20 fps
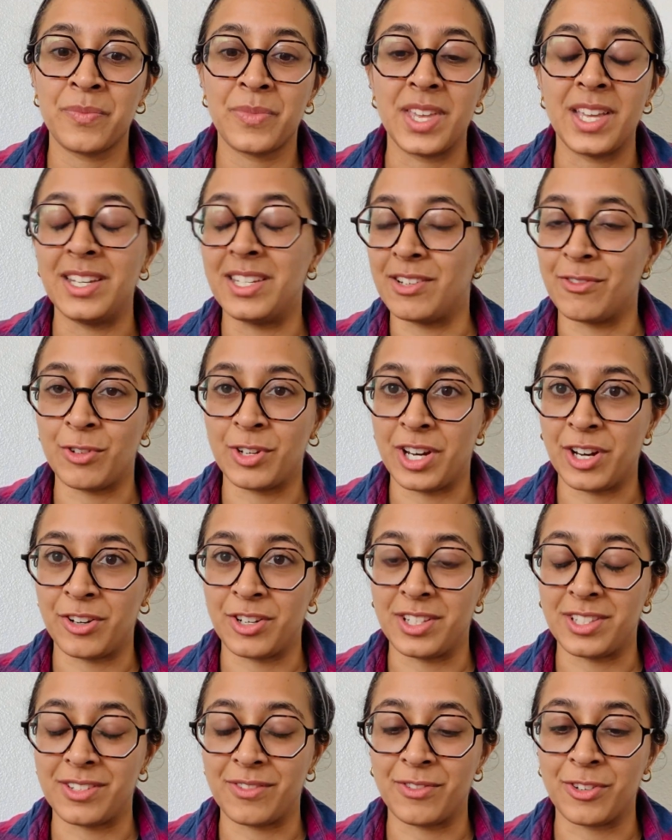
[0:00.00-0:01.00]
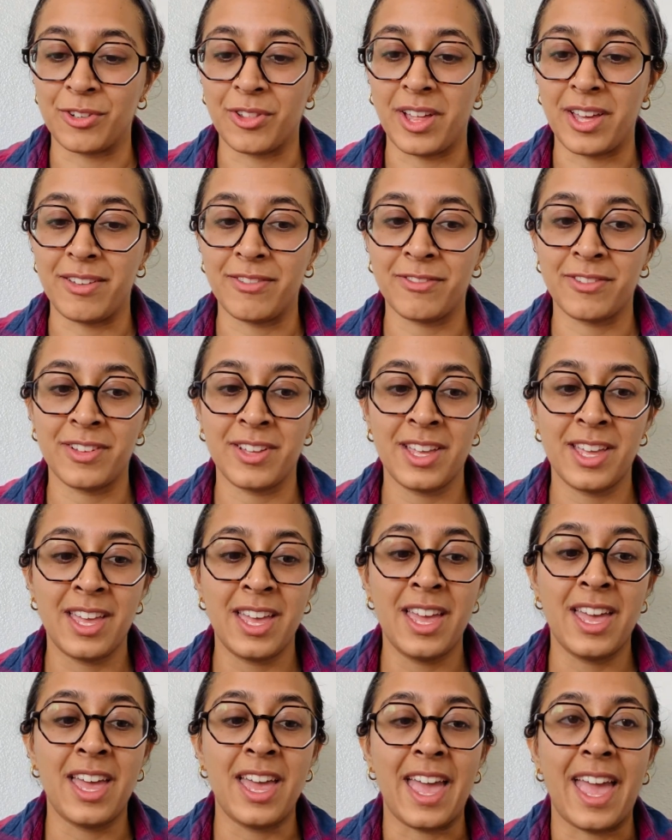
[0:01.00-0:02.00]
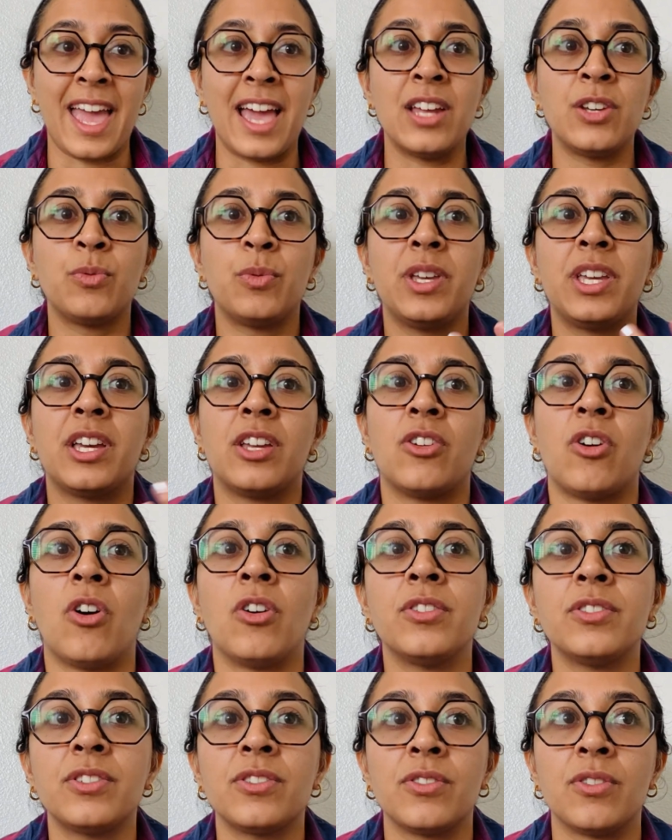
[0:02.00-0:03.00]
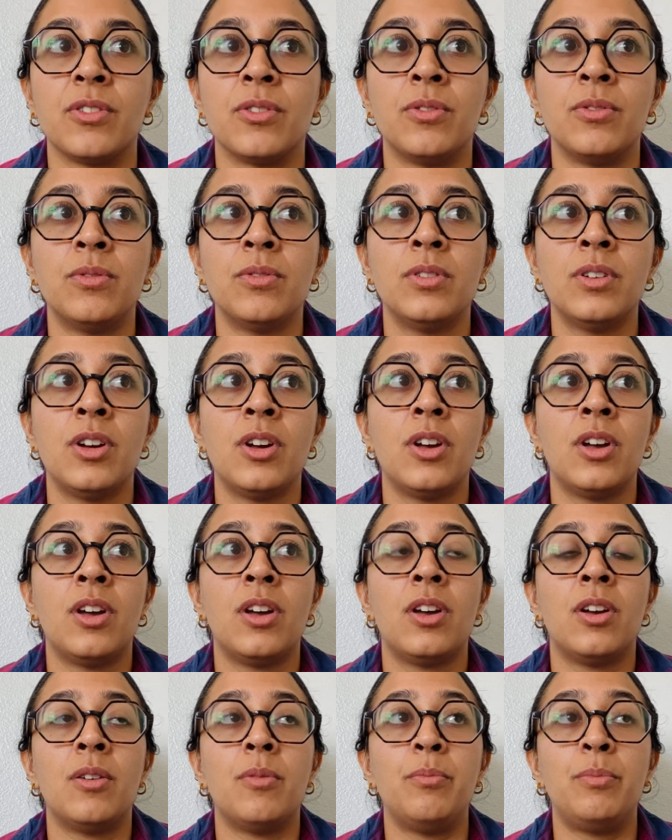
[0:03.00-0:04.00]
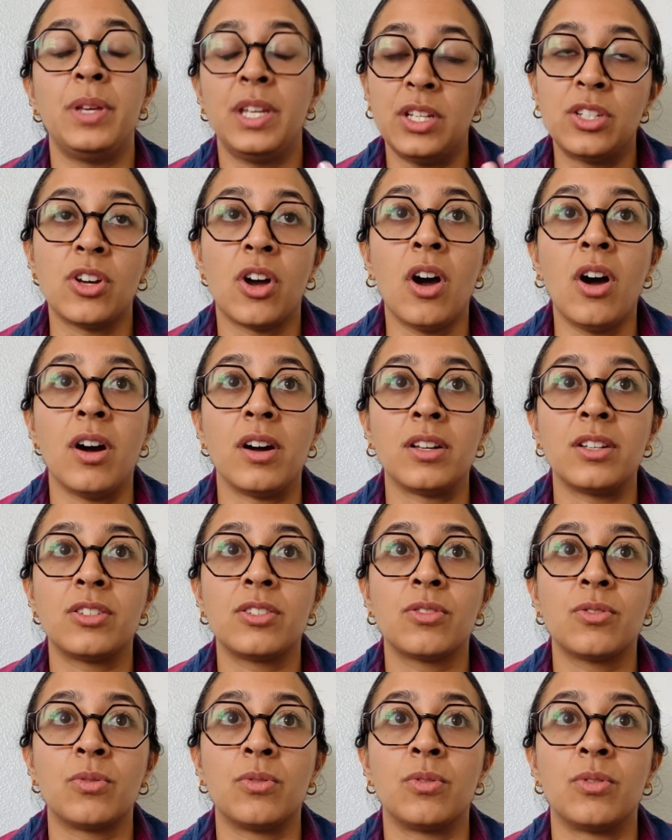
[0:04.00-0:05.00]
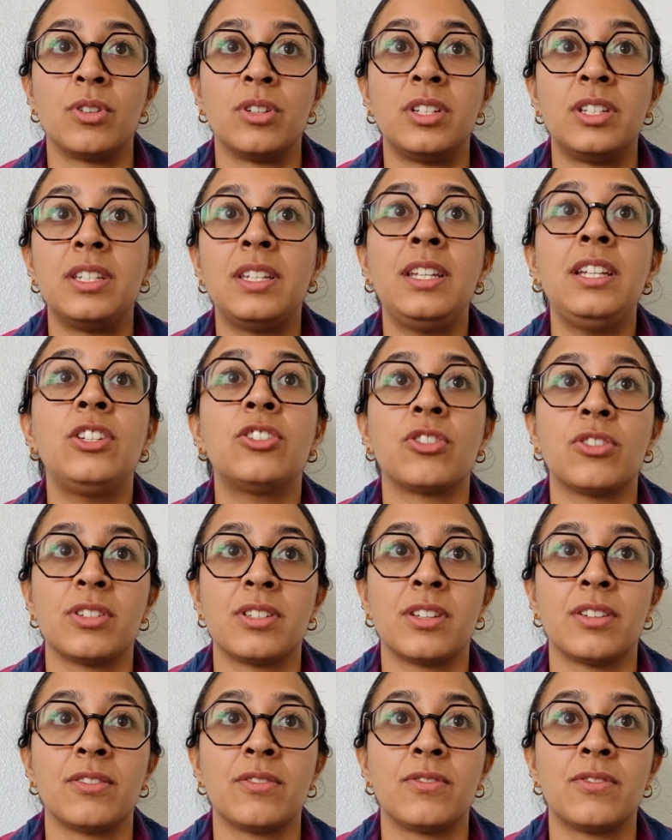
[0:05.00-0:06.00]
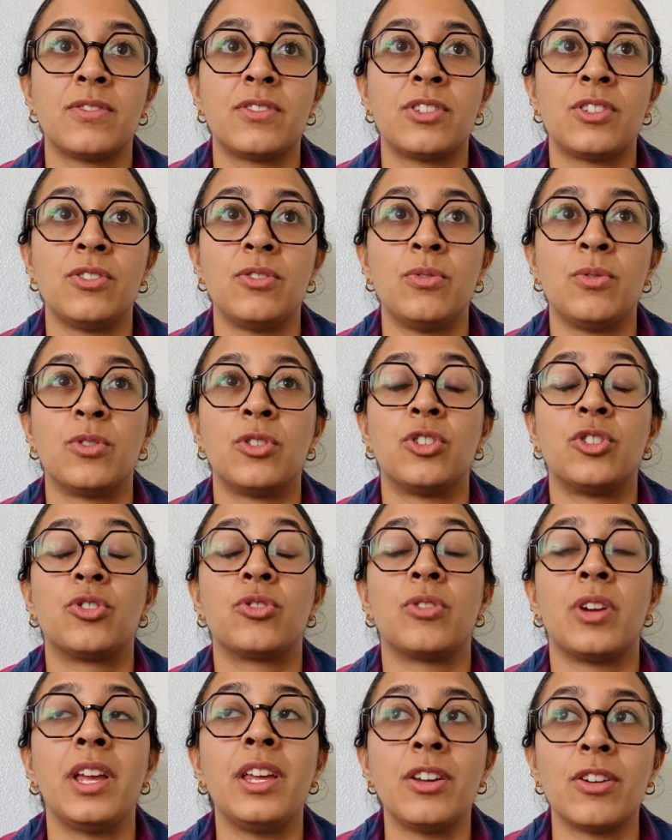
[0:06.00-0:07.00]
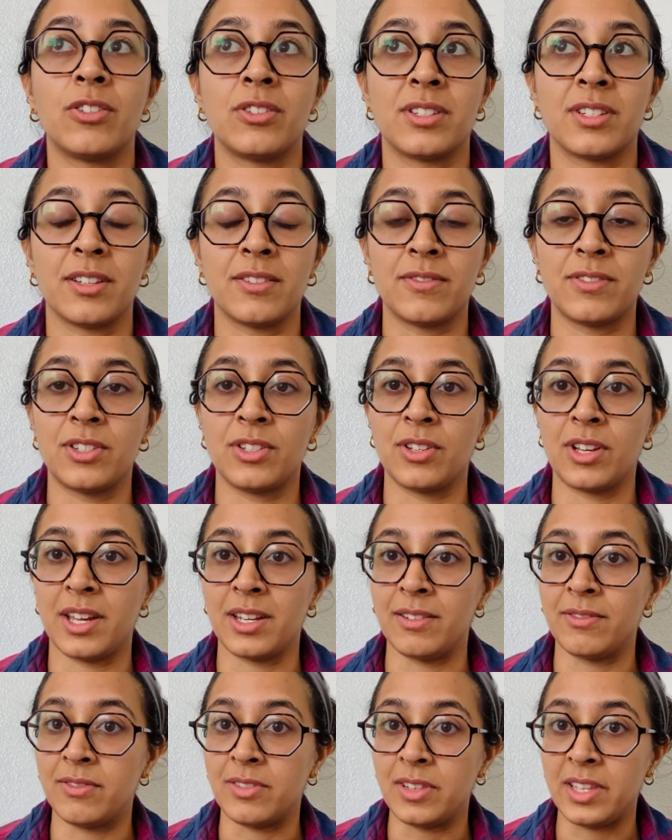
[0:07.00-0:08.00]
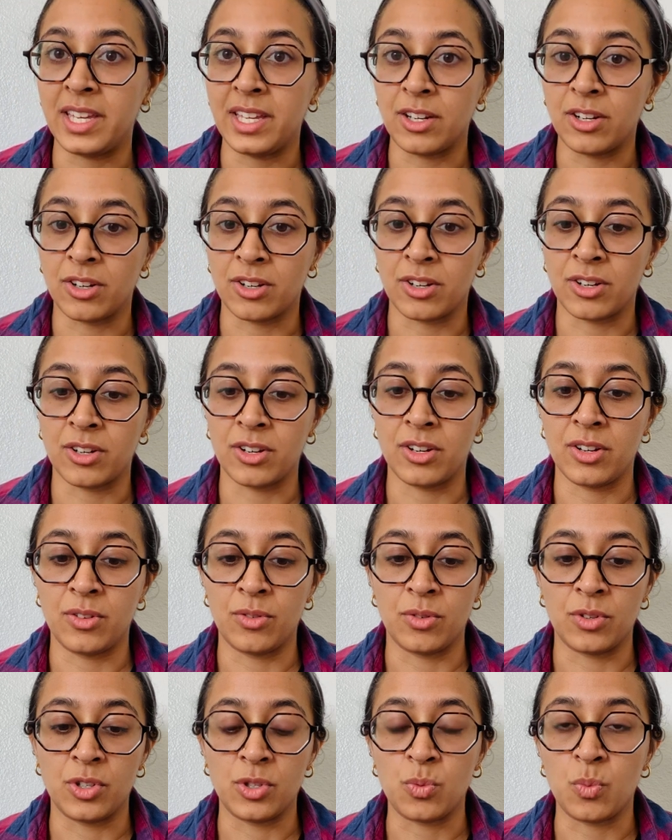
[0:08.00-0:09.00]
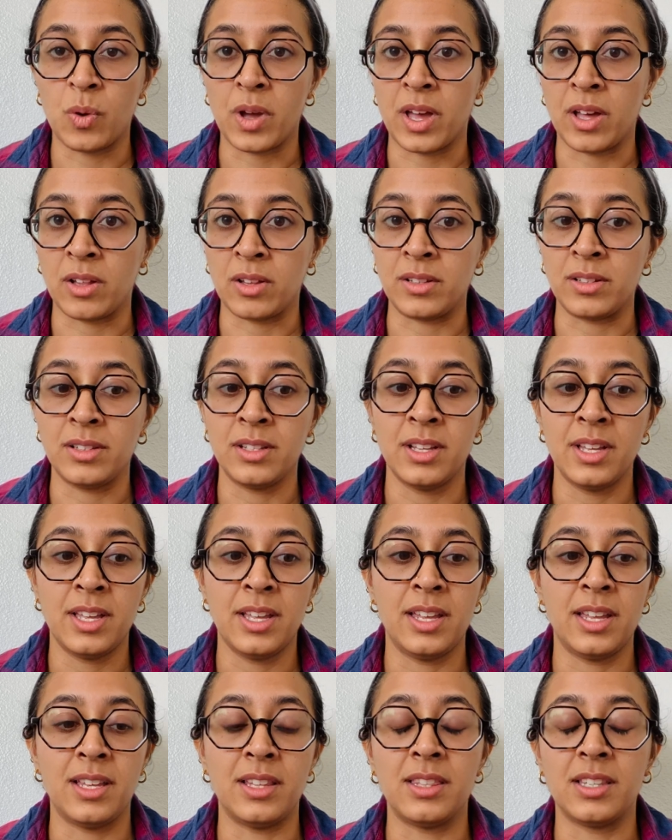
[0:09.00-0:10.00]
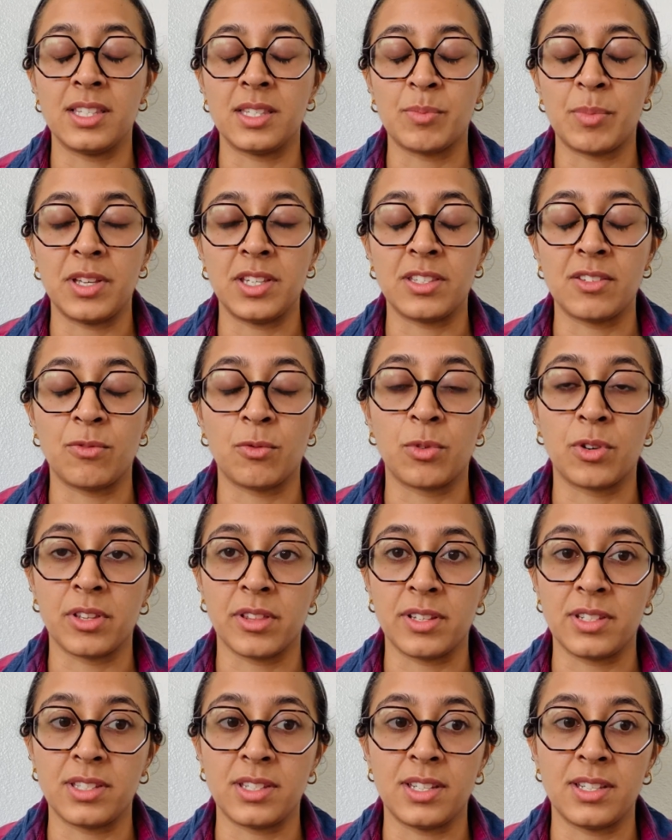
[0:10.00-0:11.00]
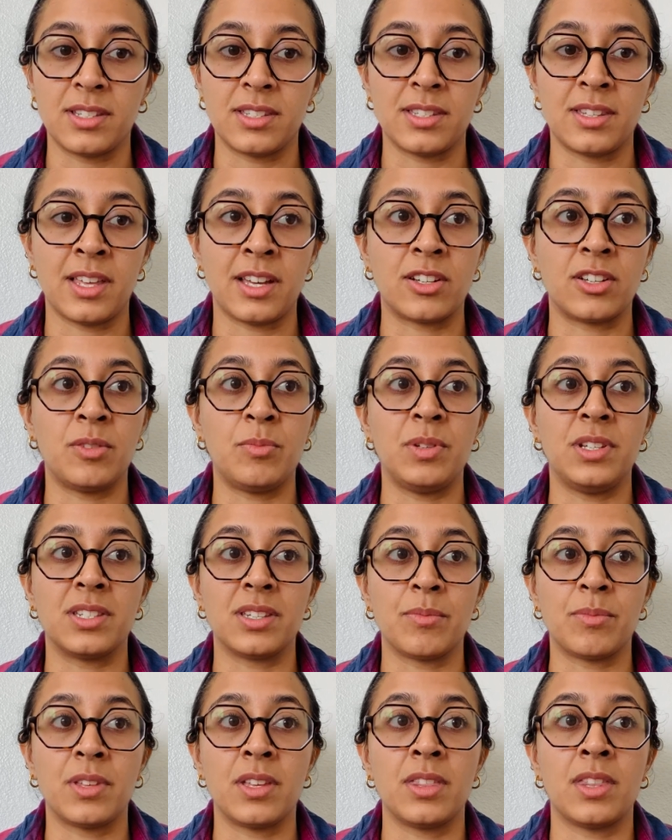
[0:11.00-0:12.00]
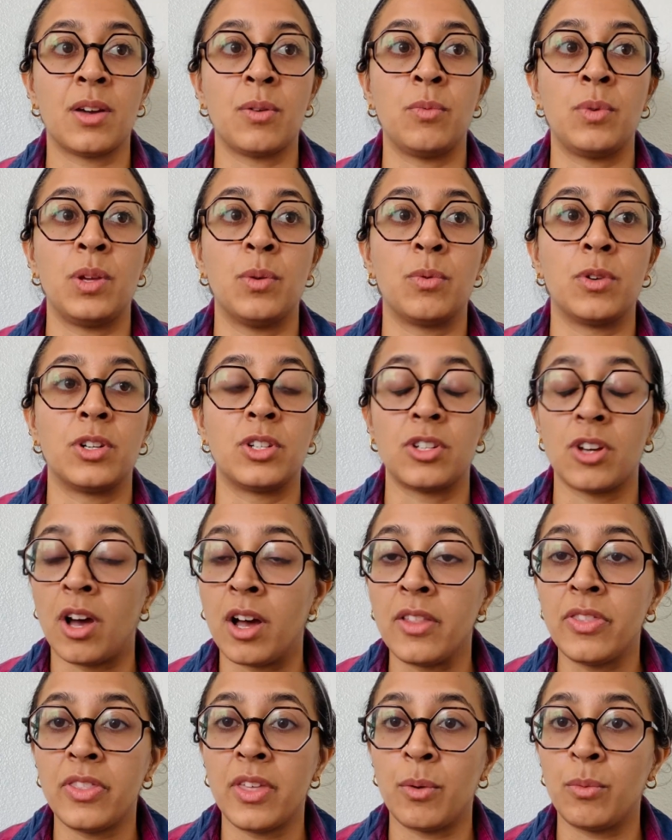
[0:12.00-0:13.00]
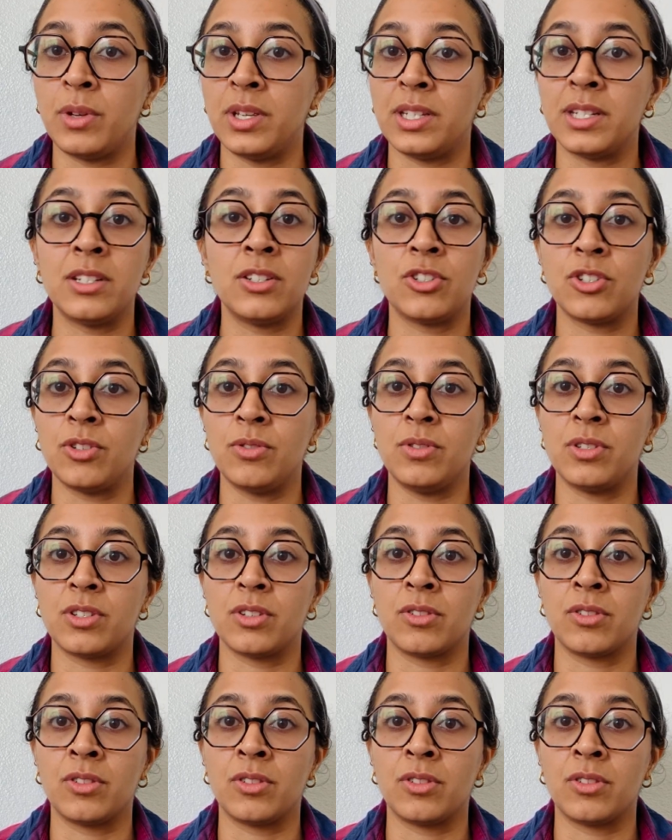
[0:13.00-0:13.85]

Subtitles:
in different areas of your life. And we can also be taught or teach ourselves to, or train ourselves to kind of linger or dwell in the space of worthlessness. That could be something that we were taught that we didn't choose to